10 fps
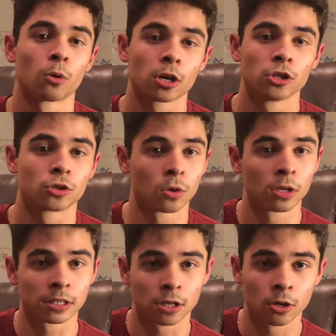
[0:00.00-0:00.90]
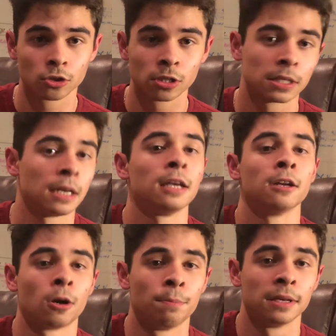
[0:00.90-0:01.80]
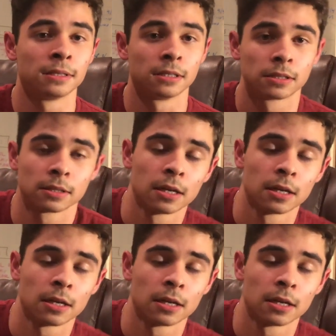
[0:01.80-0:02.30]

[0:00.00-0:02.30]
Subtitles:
control as coaches and in our business,